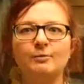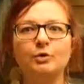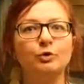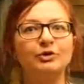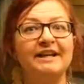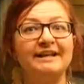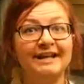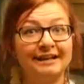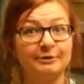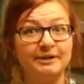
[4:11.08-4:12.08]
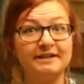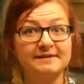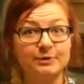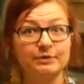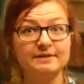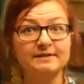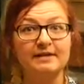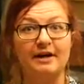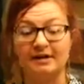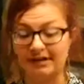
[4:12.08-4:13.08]
called Ingelry swords.
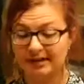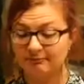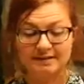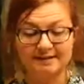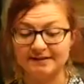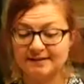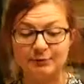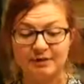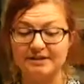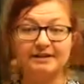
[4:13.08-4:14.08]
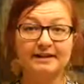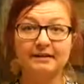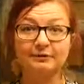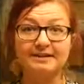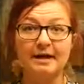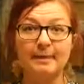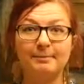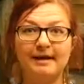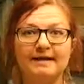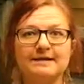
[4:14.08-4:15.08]
And again, it says the word Ingelry down the
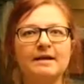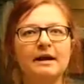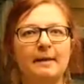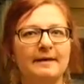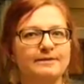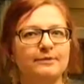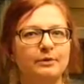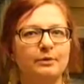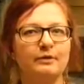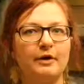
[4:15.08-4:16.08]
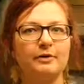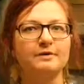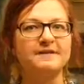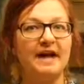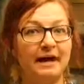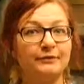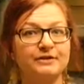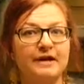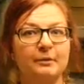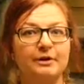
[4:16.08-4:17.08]
blade. And there's a few of those that
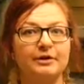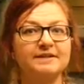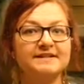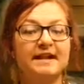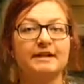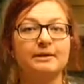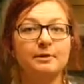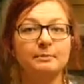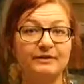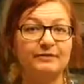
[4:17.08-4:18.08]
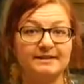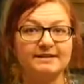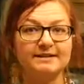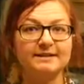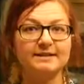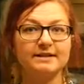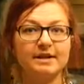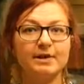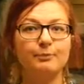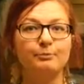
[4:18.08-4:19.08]
after that word say me fecit.
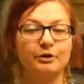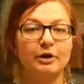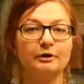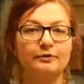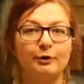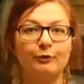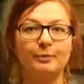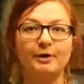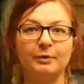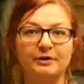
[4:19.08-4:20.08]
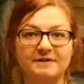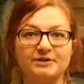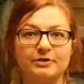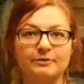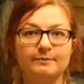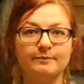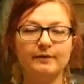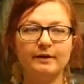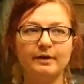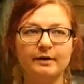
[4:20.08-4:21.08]
But none of the Ulfbert ones do.
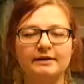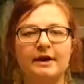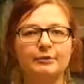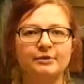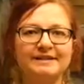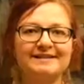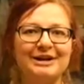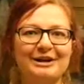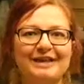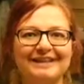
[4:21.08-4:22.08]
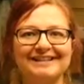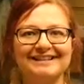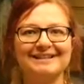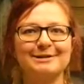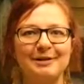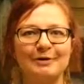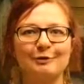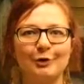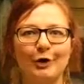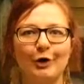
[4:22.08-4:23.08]
Now, the reason I think that this is a bit of
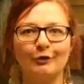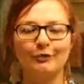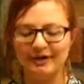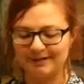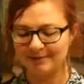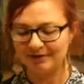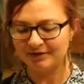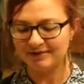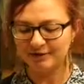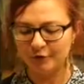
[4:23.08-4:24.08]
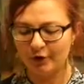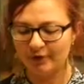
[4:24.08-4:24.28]
a knockoff is because not